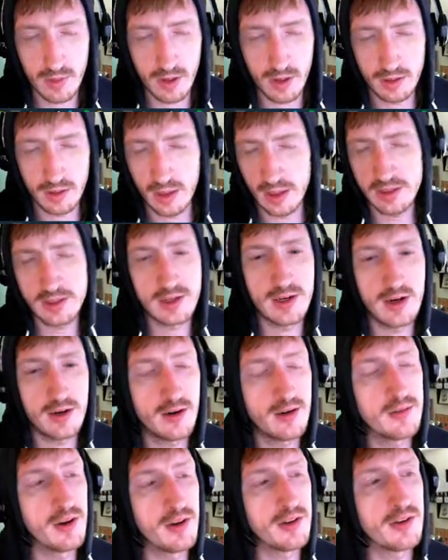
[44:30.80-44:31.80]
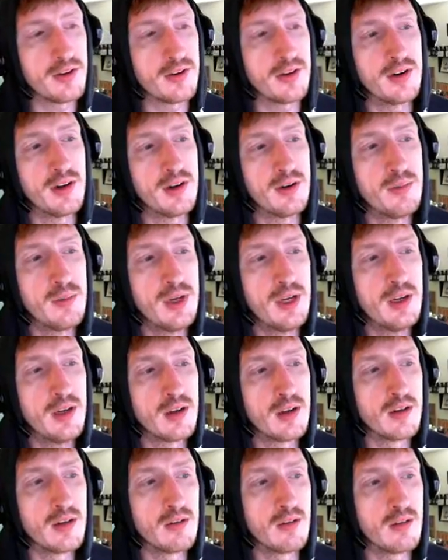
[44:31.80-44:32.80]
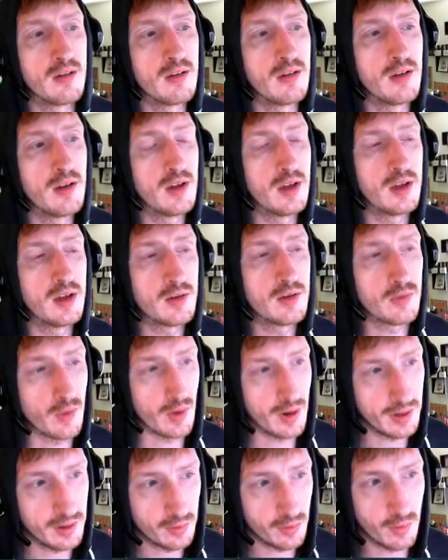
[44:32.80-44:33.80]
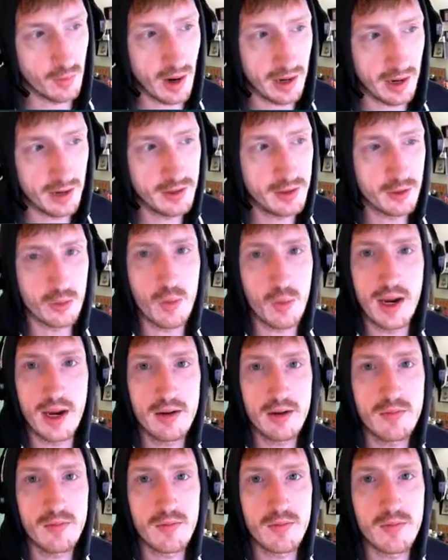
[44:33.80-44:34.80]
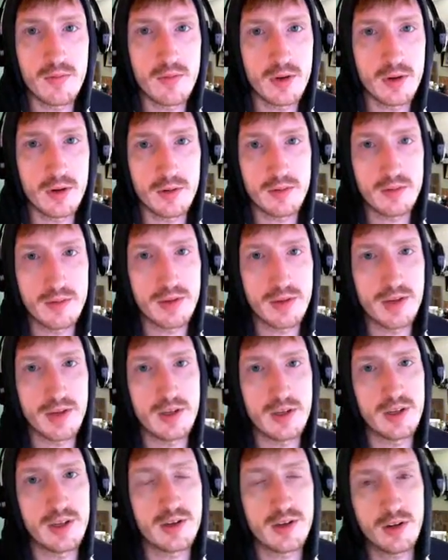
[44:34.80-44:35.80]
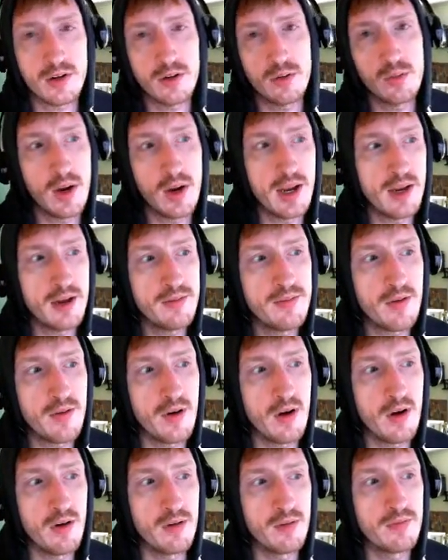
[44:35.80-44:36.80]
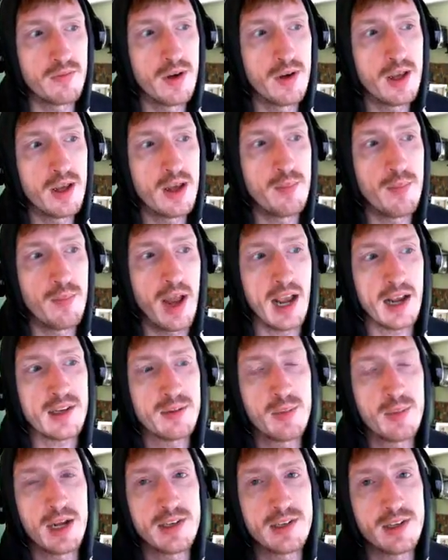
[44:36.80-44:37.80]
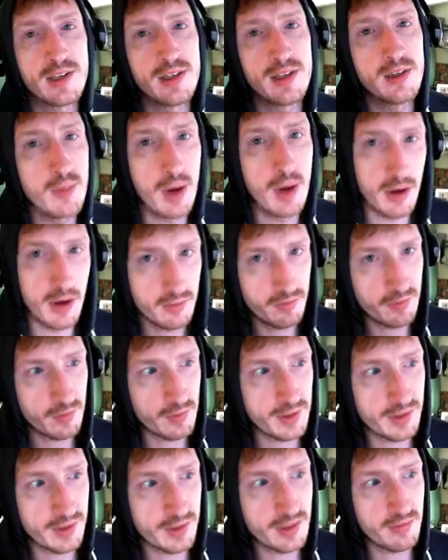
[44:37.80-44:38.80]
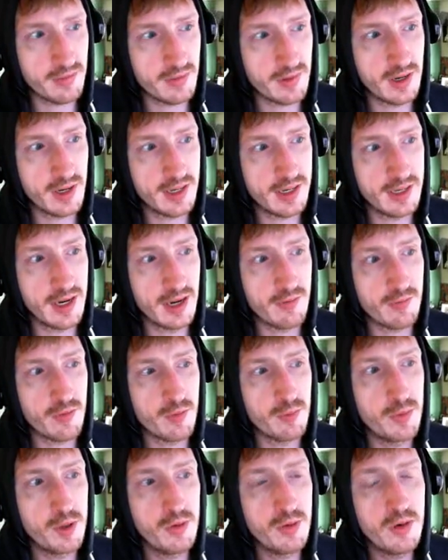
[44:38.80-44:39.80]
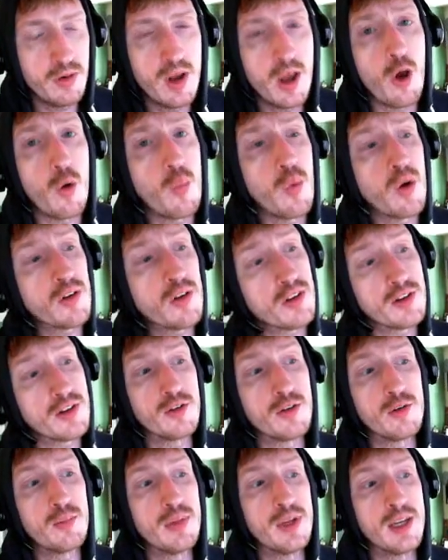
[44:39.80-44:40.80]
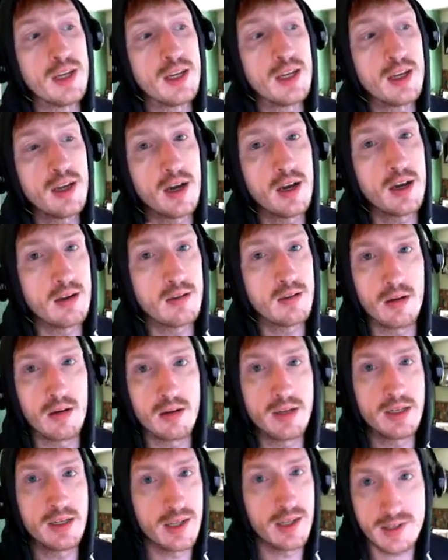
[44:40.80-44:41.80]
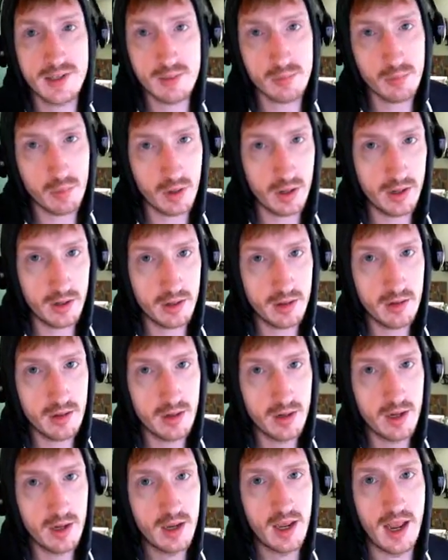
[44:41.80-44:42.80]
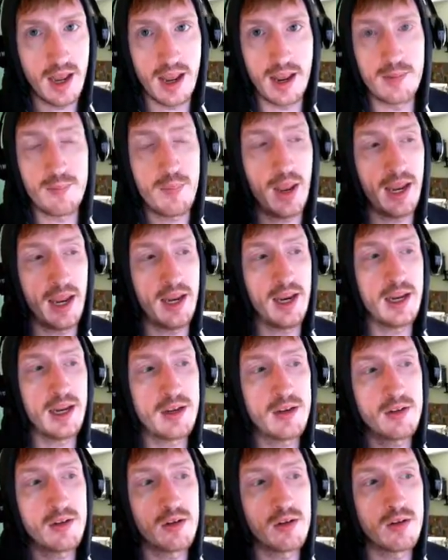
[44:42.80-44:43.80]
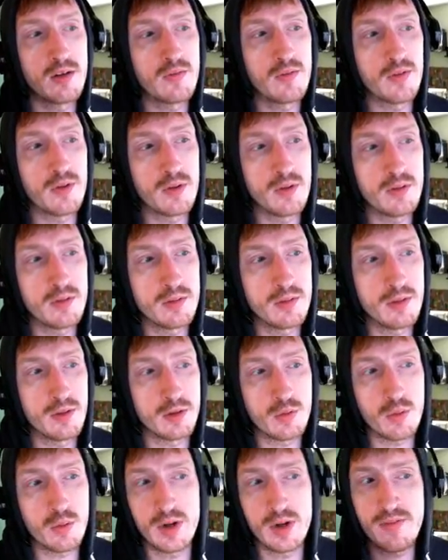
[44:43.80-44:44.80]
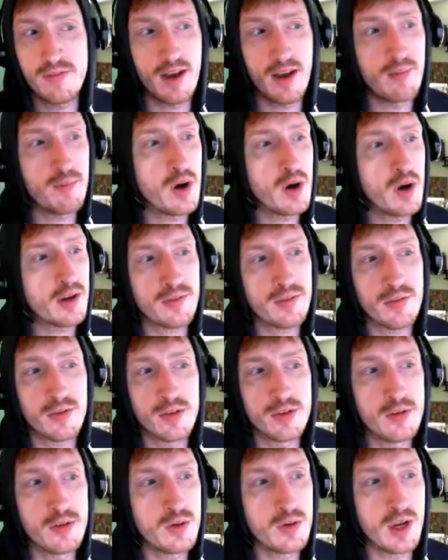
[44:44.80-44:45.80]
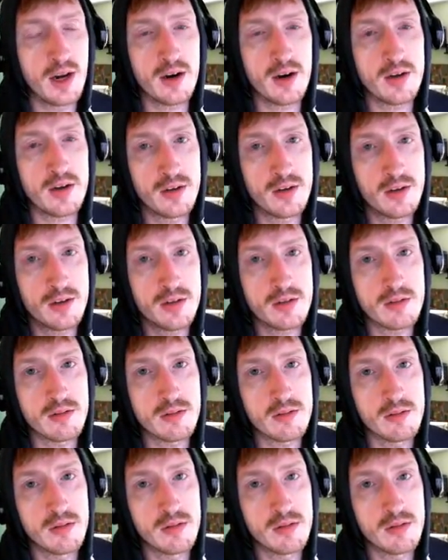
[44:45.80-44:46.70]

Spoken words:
legendary events are going to be, trying to ride your wave, your statistical wave of maximizing the amount of free stuff that I can get from you while still being a decent player and paying for the 25 bucks for the new characters.